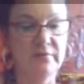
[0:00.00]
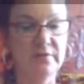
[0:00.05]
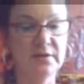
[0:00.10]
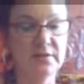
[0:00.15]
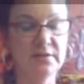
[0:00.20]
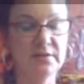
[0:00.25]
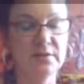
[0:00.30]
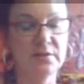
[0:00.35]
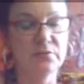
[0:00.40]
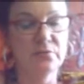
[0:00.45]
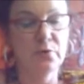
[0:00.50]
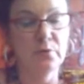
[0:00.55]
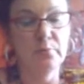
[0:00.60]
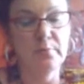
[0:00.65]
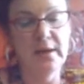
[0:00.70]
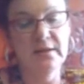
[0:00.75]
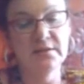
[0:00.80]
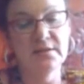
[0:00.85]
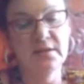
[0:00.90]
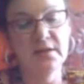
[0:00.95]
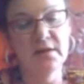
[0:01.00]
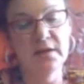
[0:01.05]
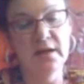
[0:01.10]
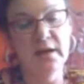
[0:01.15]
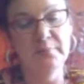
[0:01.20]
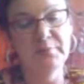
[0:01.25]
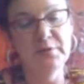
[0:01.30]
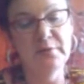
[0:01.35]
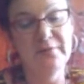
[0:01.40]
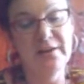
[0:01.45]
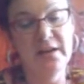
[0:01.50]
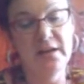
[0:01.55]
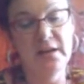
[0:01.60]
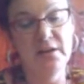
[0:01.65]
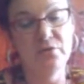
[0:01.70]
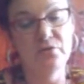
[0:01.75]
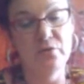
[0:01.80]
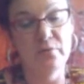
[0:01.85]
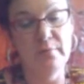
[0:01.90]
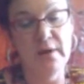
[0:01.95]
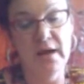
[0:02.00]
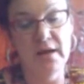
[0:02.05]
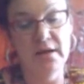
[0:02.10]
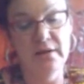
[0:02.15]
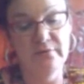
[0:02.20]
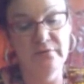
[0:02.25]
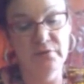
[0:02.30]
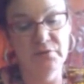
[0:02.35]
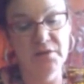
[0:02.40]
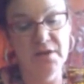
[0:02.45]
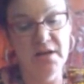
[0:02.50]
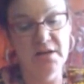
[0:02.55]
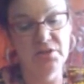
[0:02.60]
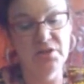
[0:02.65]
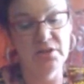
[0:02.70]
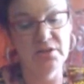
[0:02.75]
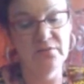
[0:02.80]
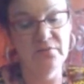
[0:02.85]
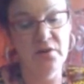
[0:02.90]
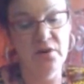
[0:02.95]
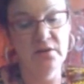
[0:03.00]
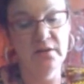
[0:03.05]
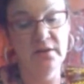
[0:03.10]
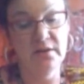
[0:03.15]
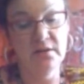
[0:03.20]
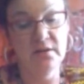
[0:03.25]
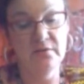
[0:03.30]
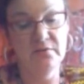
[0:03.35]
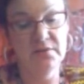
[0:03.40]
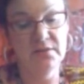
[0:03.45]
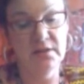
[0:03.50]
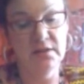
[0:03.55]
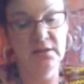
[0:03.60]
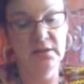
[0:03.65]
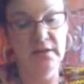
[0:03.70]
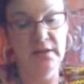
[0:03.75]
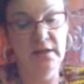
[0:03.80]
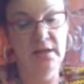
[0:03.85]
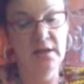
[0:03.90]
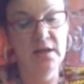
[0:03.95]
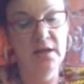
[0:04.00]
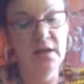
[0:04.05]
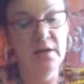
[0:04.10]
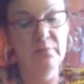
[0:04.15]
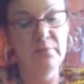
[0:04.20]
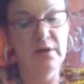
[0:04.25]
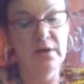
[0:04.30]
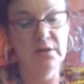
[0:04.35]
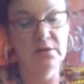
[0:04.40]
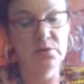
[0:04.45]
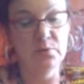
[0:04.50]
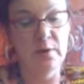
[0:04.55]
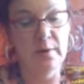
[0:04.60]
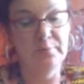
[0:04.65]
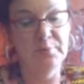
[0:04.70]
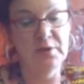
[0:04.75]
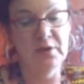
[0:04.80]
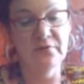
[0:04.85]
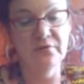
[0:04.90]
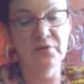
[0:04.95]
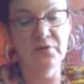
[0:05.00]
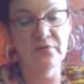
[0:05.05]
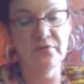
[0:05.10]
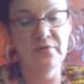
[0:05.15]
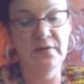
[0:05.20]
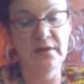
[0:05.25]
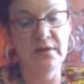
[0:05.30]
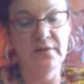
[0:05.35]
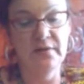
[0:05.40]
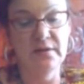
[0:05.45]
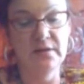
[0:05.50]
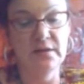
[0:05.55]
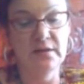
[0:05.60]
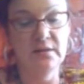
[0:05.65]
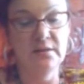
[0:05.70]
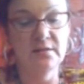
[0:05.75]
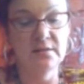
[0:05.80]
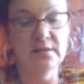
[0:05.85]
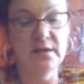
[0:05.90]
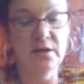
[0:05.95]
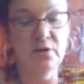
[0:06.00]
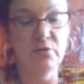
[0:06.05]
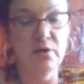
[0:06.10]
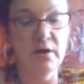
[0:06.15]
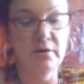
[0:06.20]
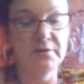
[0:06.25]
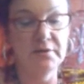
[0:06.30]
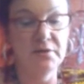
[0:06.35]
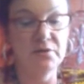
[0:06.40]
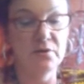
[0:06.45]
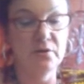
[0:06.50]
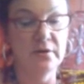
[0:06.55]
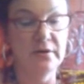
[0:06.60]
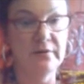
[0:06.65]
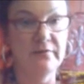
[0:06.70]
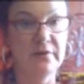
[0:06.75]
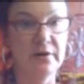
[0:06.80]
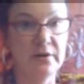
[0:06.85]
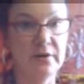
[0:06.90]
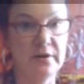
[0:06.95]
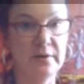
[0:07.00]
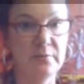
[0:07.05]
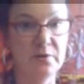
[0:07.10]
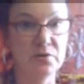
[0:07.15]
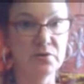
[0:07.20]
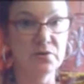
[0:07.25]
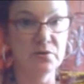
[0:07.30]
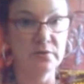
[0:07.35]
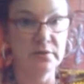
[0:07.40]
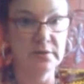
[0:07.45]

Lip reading: And it says romantic, captivating, dramatic, flirtatious, falling in love suddenly, being swept off your feet, the need to stay grounded during a very emotional